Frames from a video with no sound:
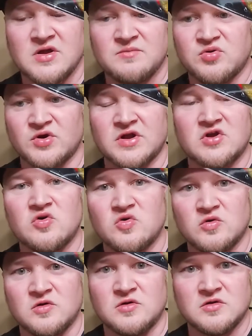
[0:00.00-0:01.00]
pretty
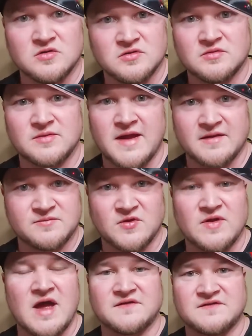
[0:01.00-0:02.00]
cool. Like the
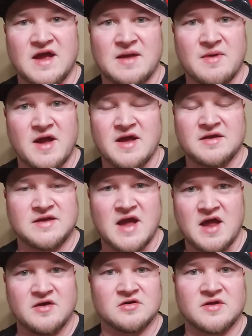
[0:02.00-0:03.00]
last time I had
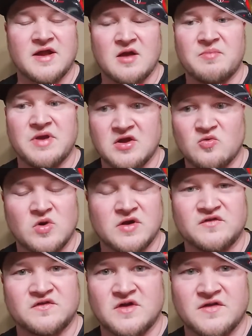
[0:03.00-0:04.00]
gotten her like a pink one,
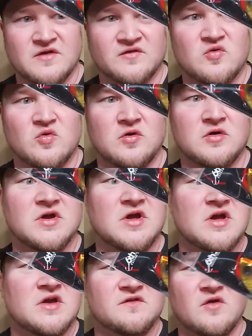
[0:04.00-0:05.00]
and she thought that was cool.
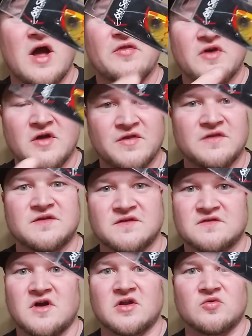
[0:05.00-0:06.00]
So I thought that this
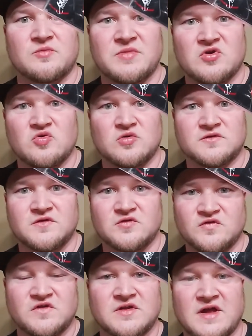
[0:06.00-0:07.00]
color would be cool too.
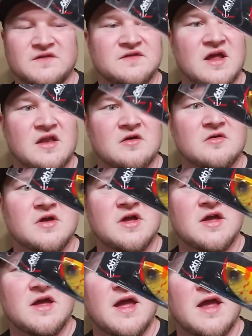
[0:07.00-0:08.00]
She likes yellow.
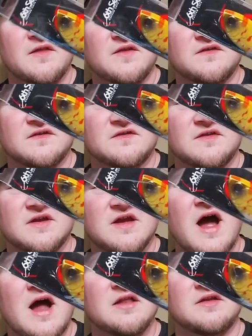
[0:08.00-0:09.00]
And this is the
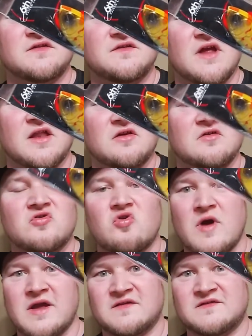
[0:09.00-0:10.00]
Collins Yellow
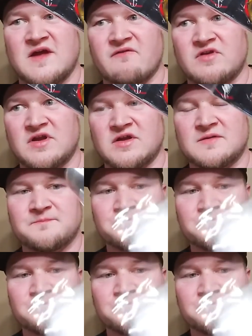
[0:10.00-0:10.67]
Quake 70.